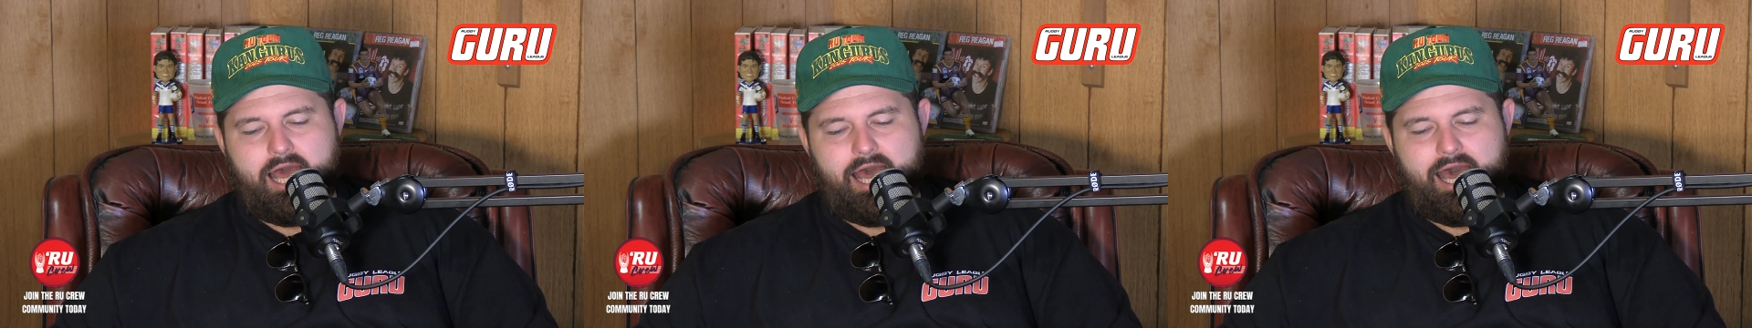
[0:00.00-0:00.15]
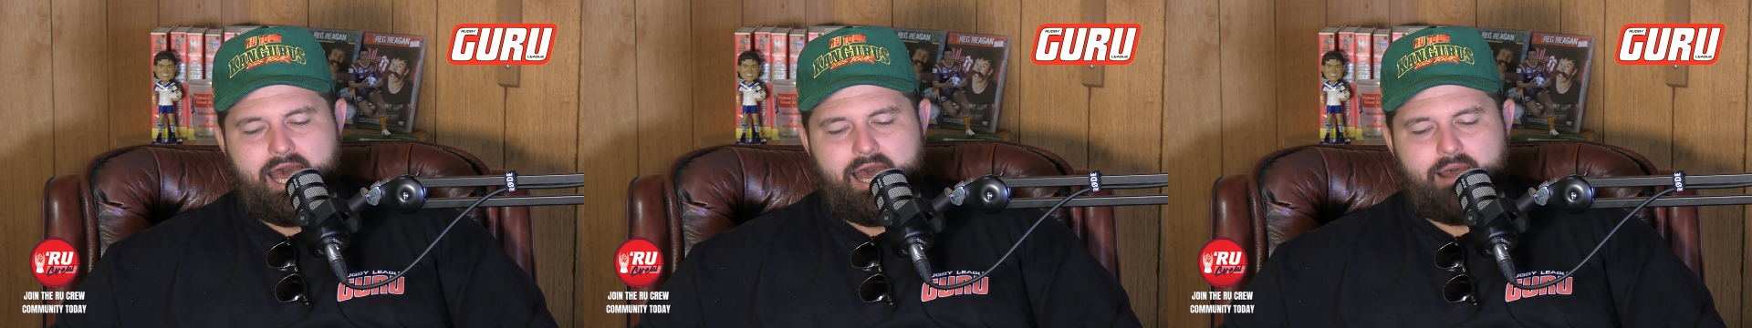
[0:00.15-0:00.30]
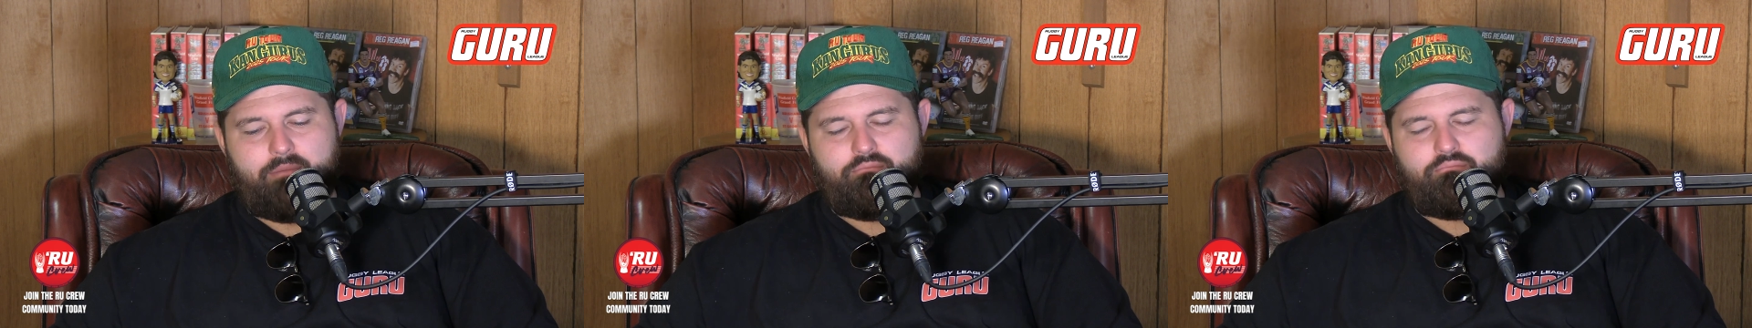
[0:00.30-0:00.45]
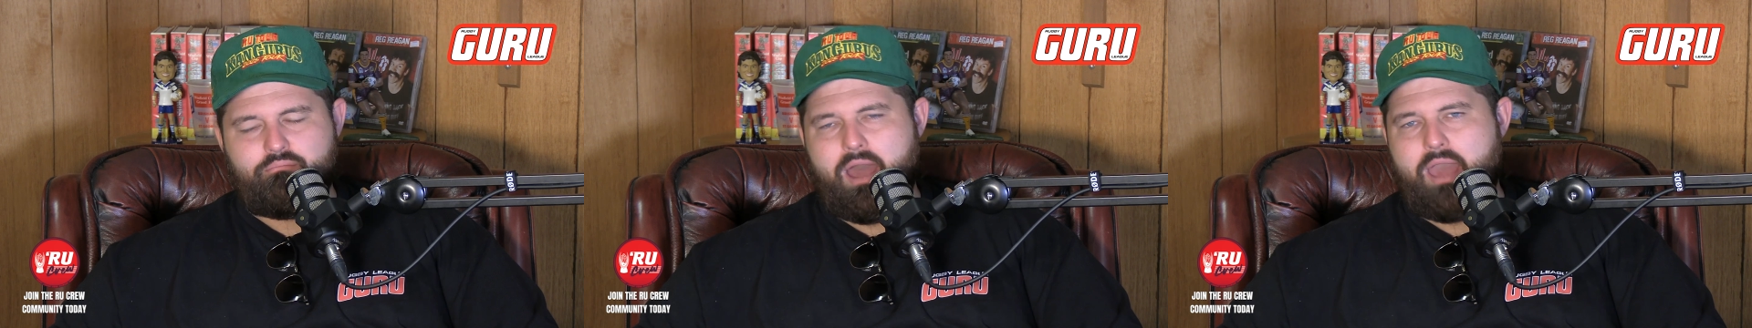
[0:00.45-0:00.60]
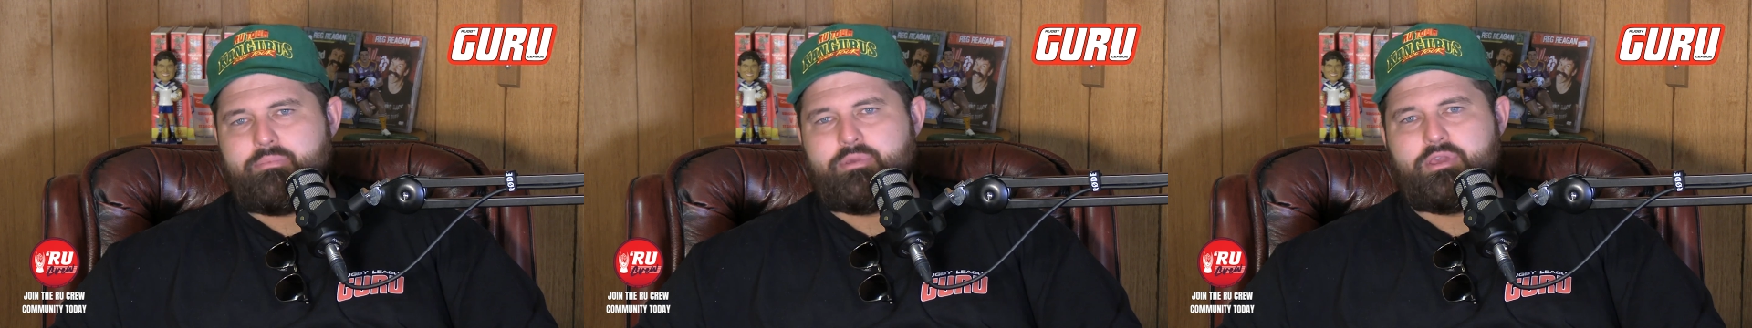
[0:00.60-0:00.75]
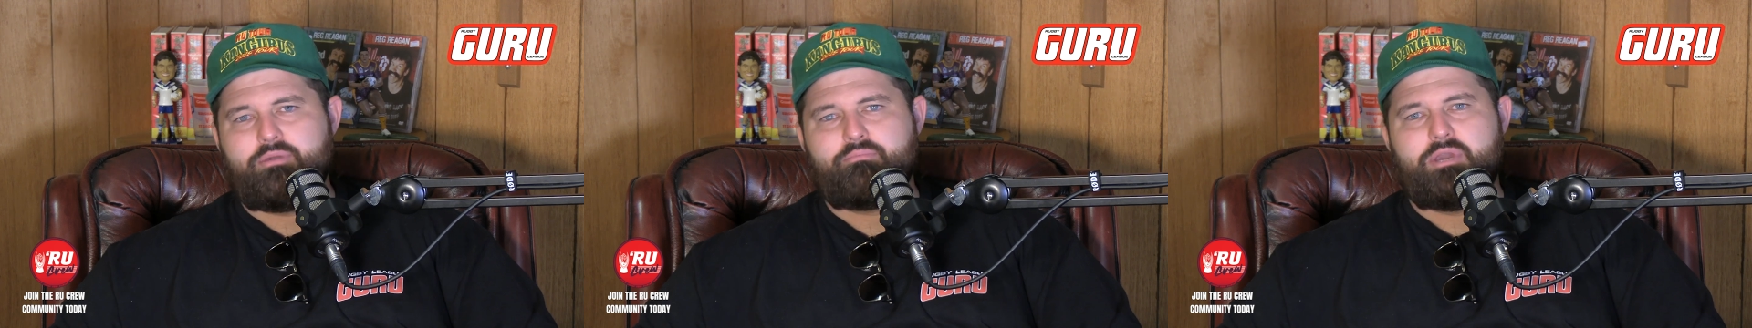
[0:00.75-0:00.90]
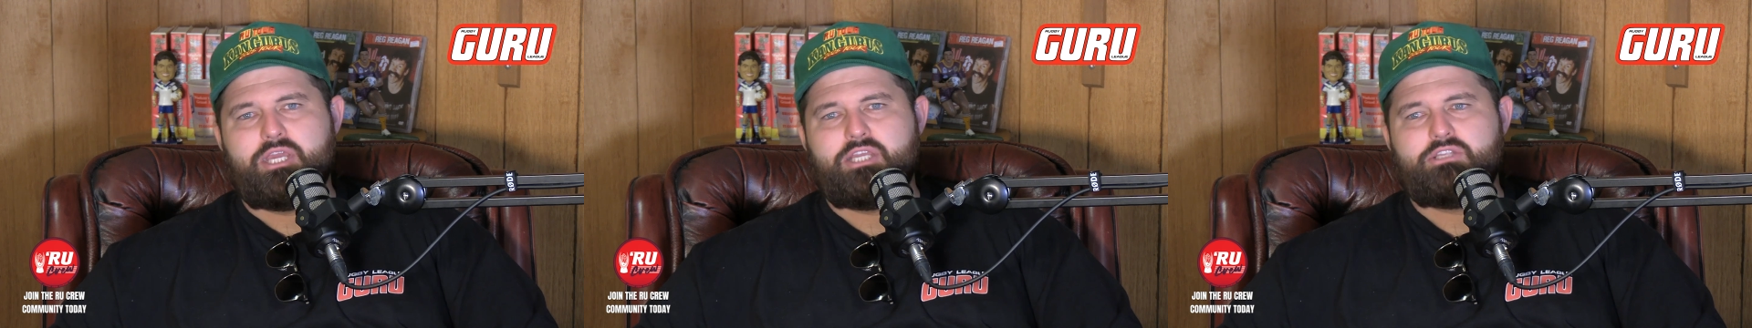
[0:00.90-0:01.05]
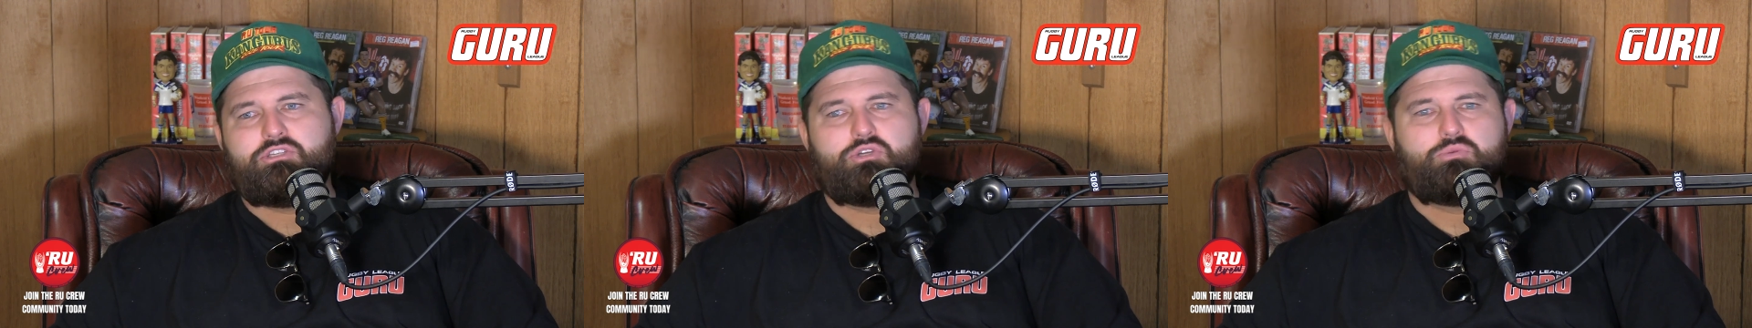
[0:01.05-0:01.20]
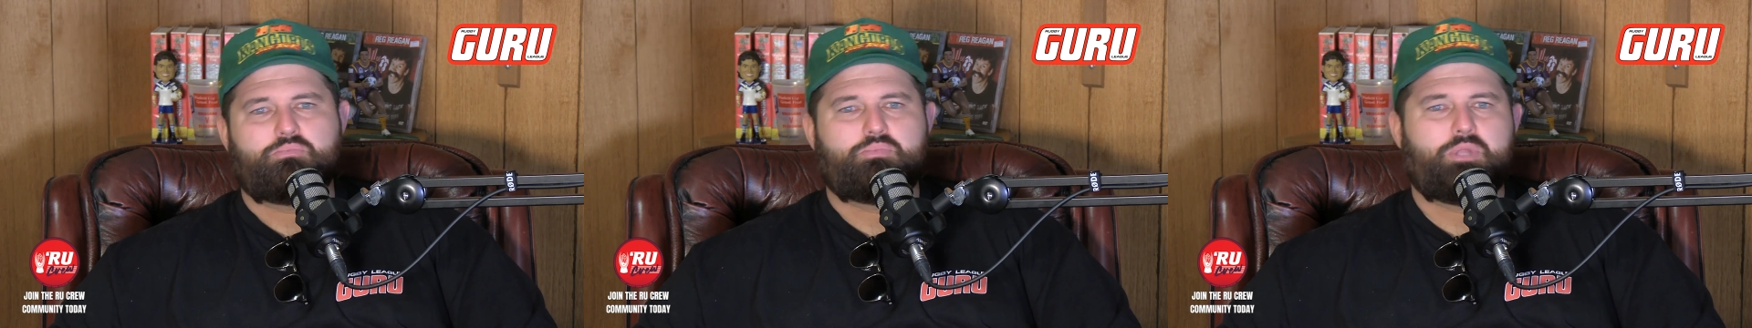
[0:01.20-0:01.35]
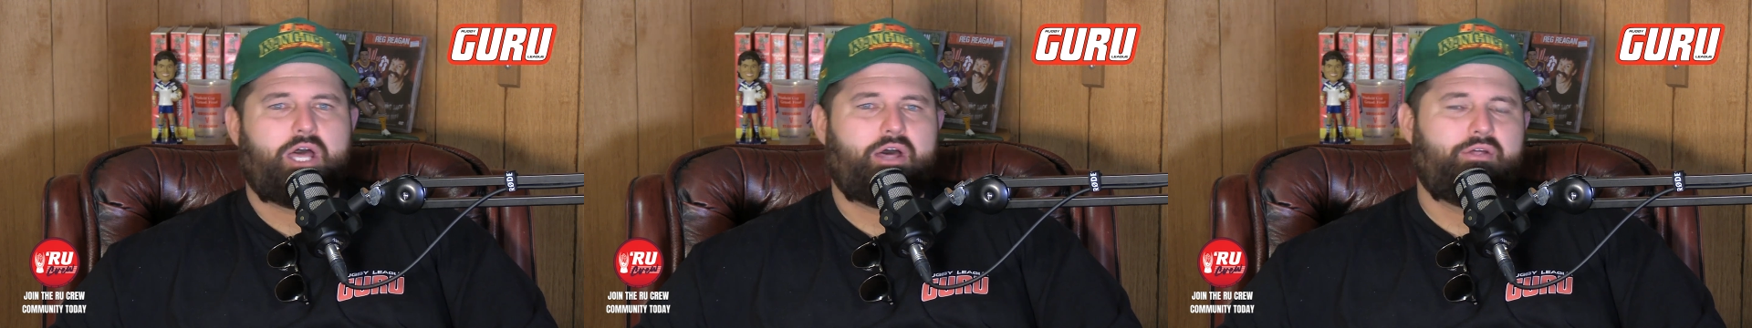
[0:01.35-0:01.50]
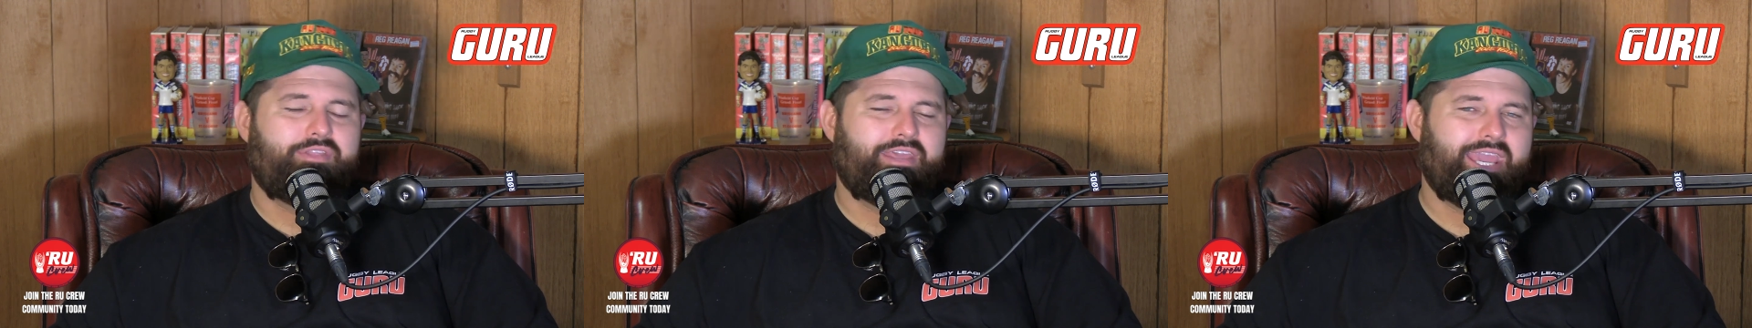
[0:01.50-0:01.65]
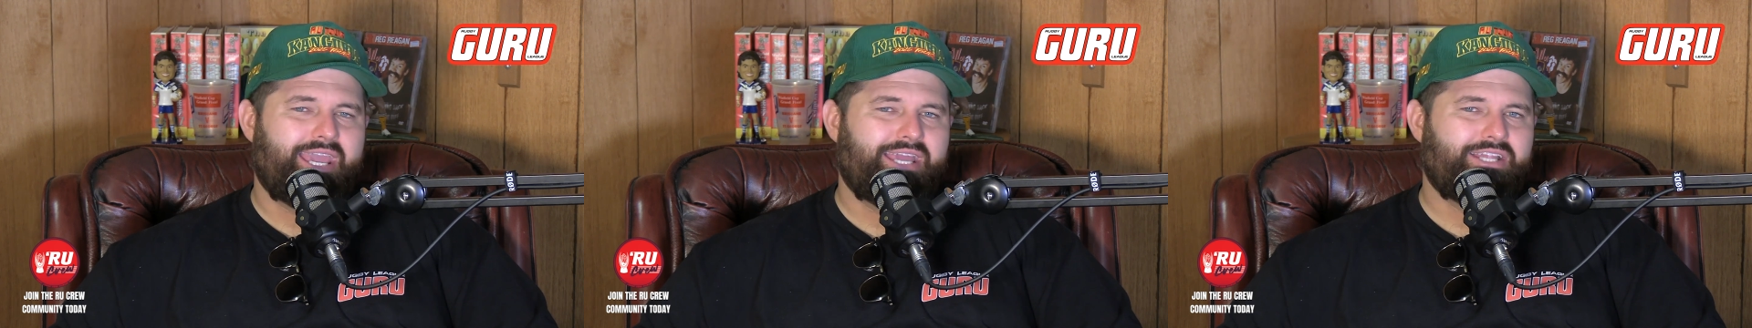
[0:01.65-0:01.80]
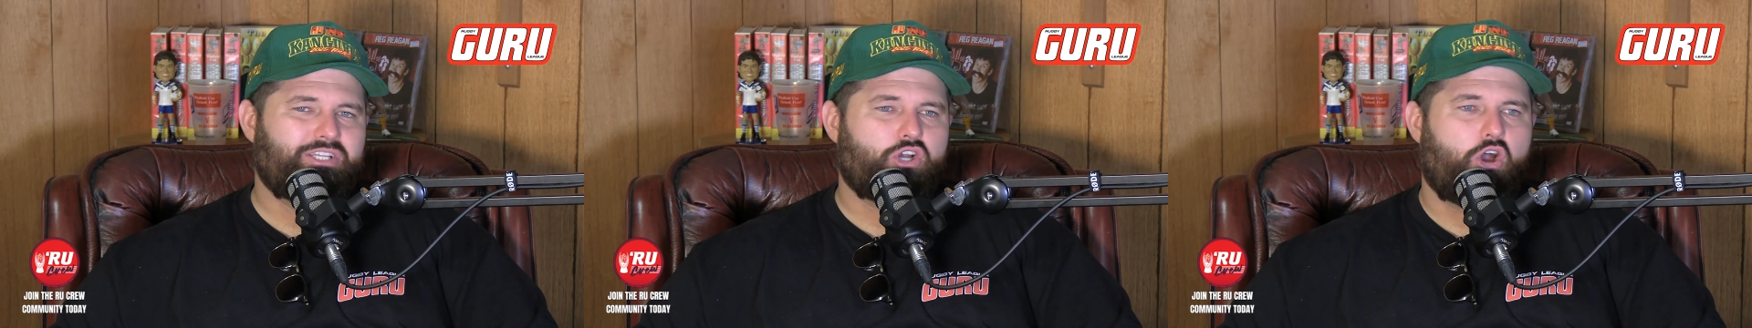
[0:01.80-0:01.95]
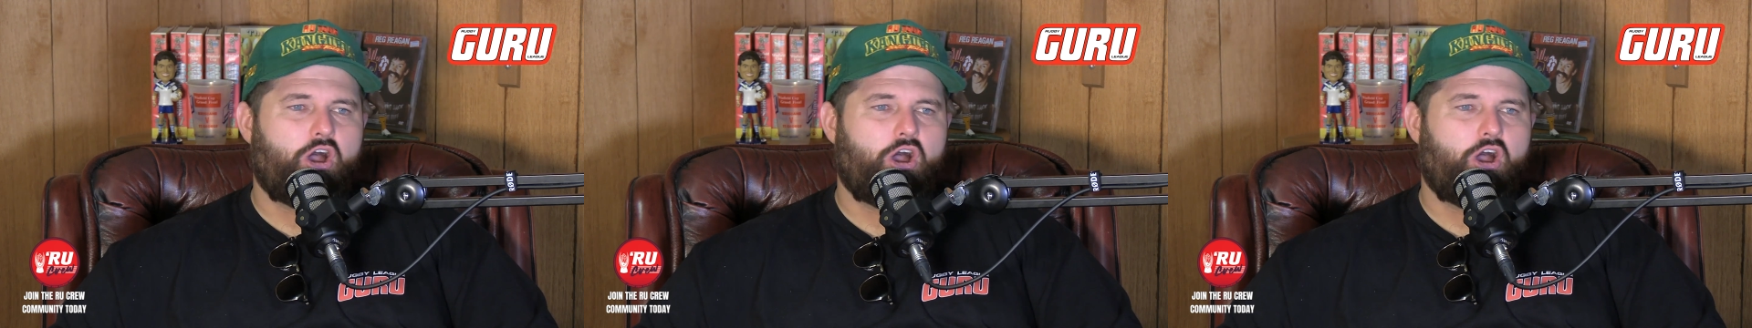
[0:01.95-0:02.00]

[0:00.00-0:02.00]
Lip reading: Maybe it means he'll play on the edge.